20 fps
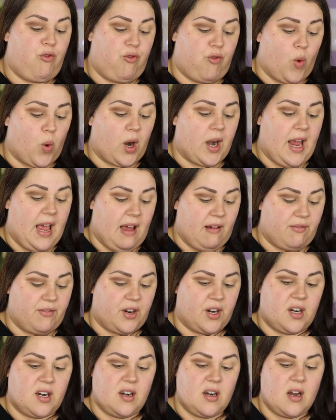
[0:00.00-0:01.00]

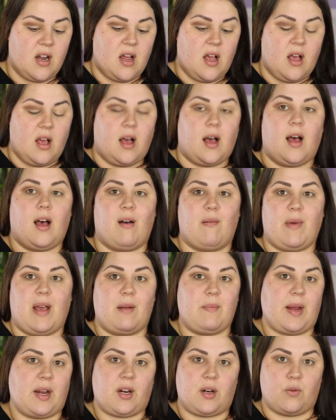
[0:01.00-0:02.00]
forever,
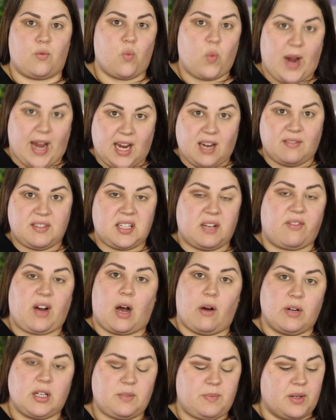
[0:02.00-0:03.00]
and my waves have
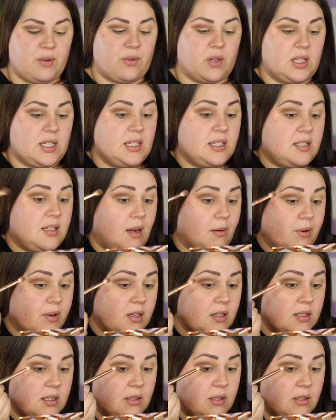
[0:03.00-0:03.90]
always been really stubborn,